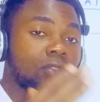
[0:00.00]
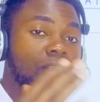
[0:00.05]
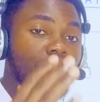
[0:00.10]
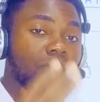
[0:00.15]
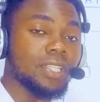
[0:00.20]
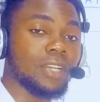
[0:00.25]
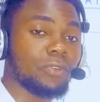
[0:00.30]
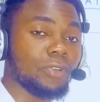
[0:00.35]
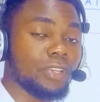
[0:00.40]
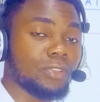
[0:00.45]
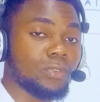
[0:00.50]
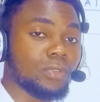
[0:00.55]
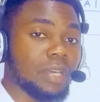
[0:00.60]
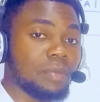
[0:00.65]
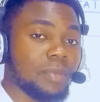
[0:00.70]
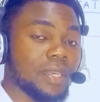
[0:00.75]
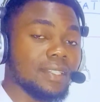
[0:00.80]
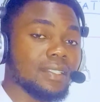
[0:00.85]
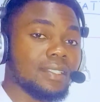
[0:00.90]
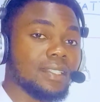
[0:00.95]
which are going to
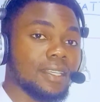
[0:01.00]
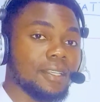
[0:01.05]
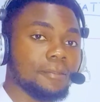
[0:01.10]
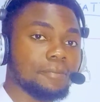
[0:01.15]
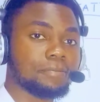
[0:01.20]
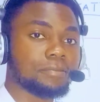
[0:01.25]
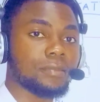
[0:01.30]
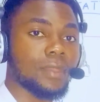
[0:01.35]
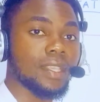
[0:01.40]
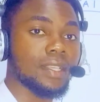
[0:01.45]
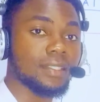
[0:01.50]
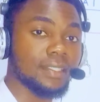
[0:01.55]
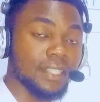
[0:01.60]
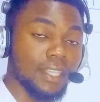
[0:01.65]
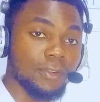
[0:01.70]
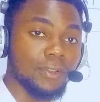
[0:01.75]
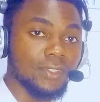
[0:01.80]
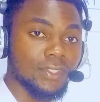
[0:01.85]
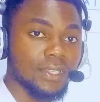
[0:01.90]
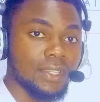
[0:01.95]
damage the
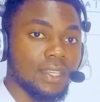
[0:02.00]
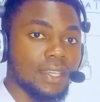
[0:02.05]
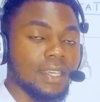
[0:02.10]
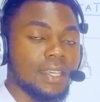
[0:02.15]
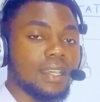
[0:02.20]
cells,